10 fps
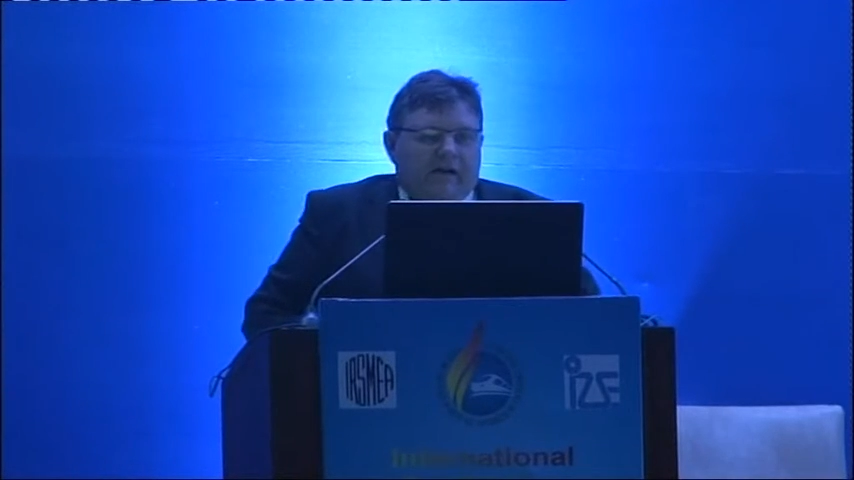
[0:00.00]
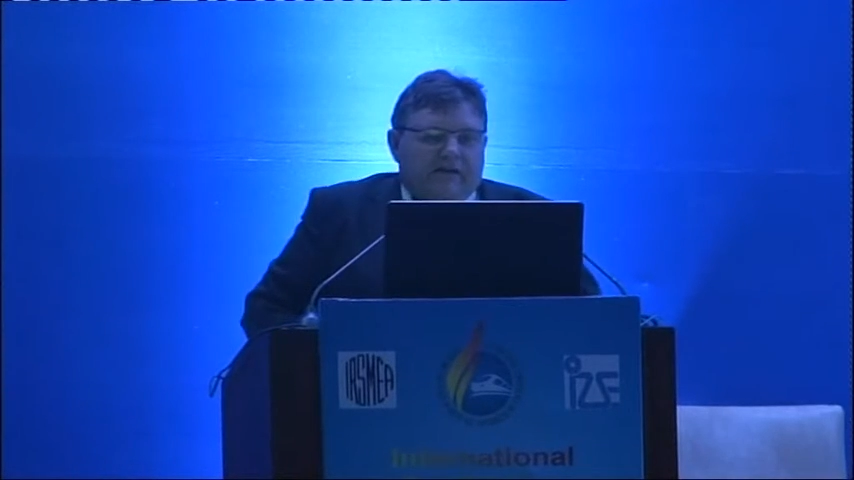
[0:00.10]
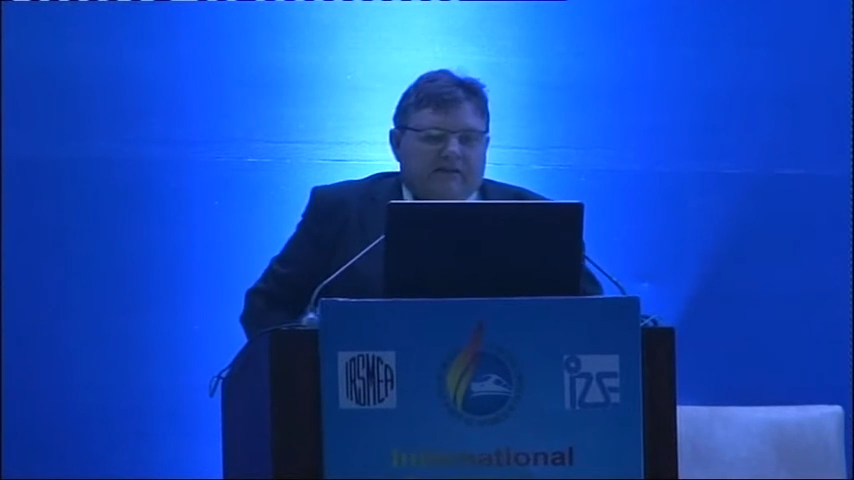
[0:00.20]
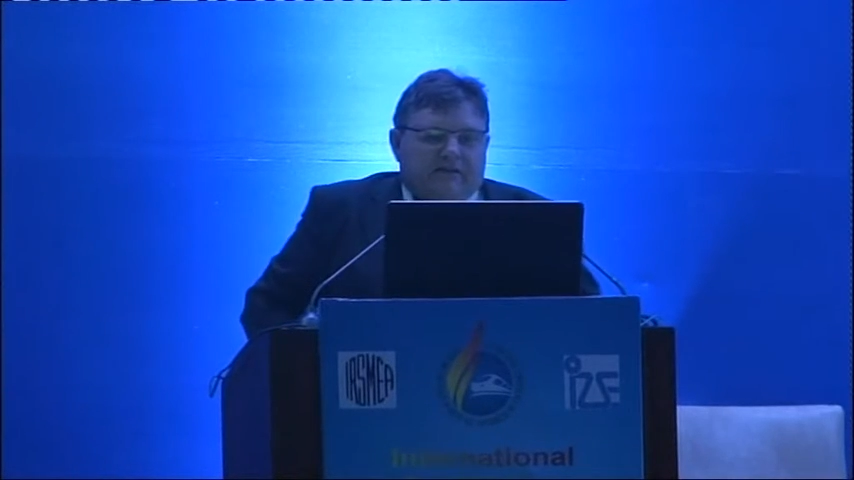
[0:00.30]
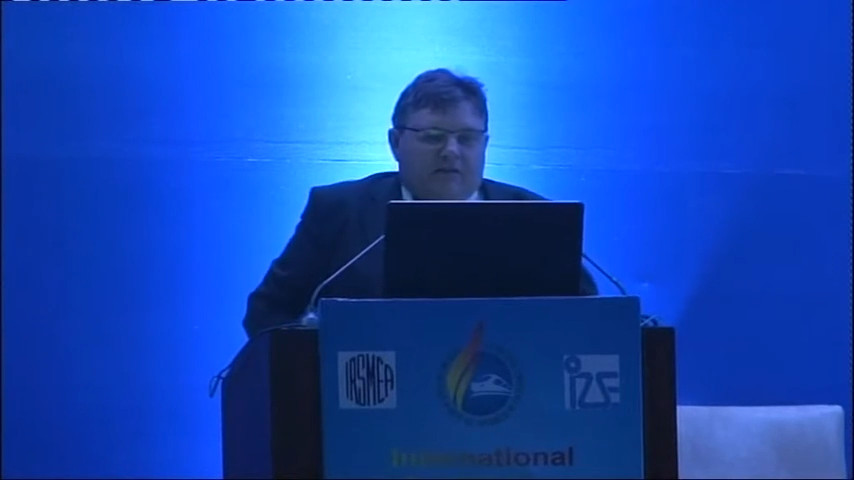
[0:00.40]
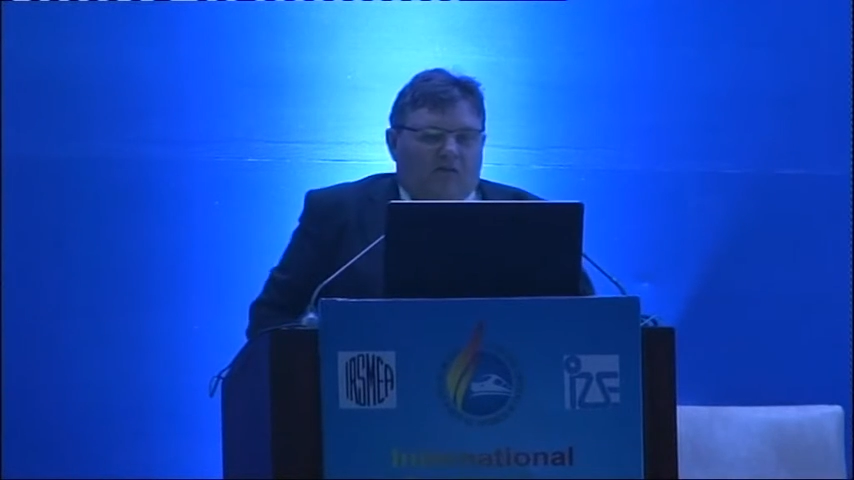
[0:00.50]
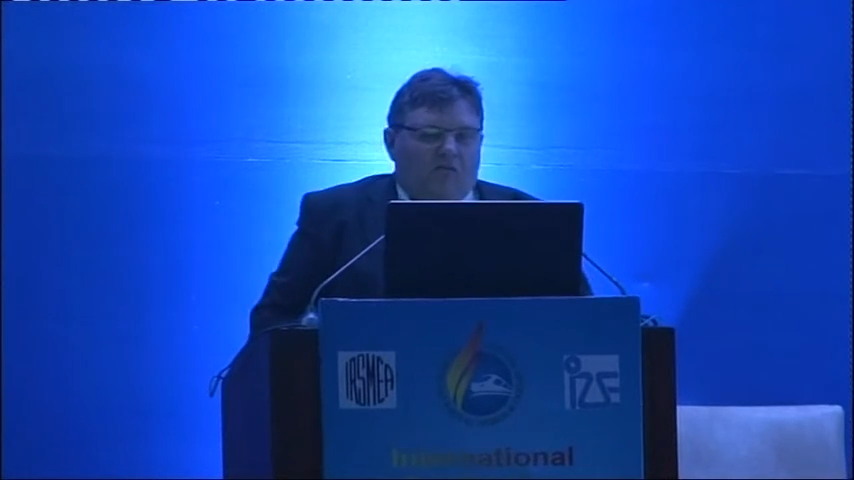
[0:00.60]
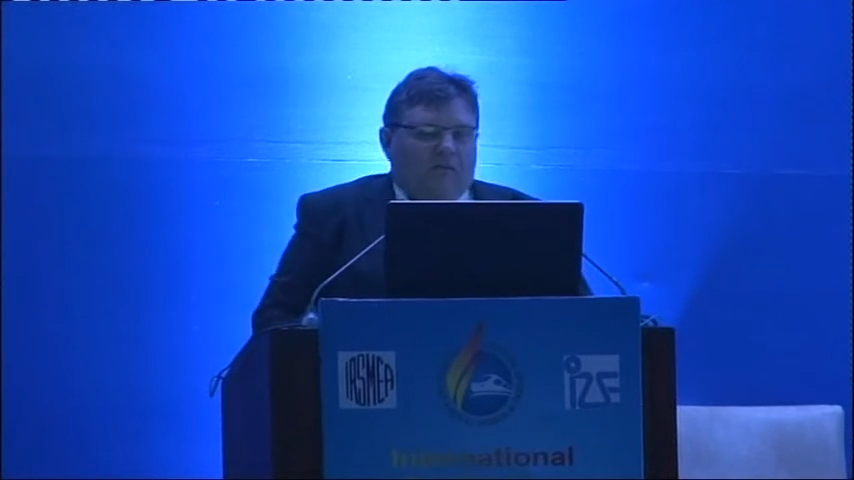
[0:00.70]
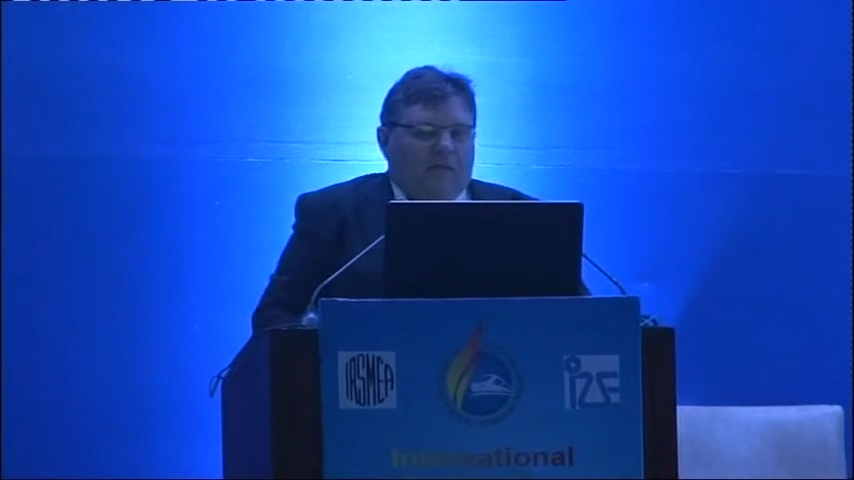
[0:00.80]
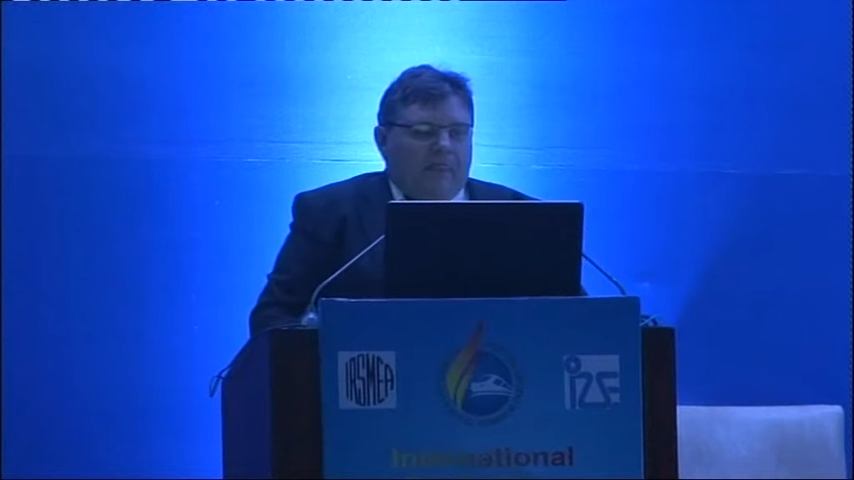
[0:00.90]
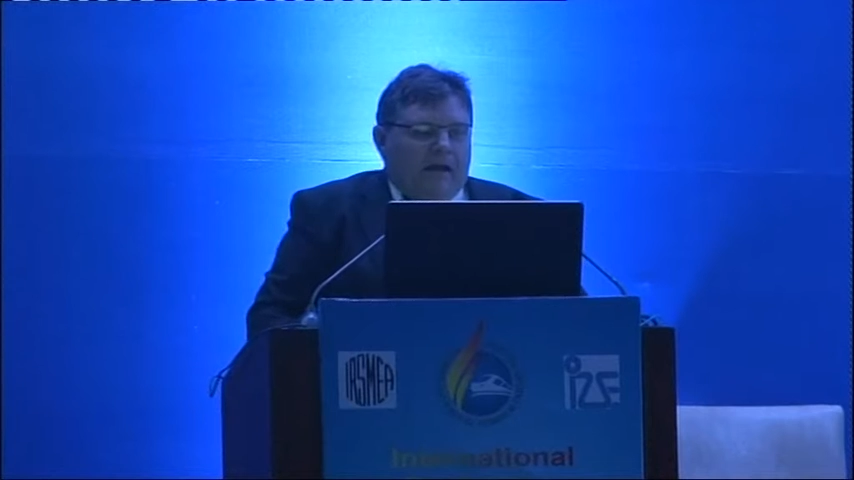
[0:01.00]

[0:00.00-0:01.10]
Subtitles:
So,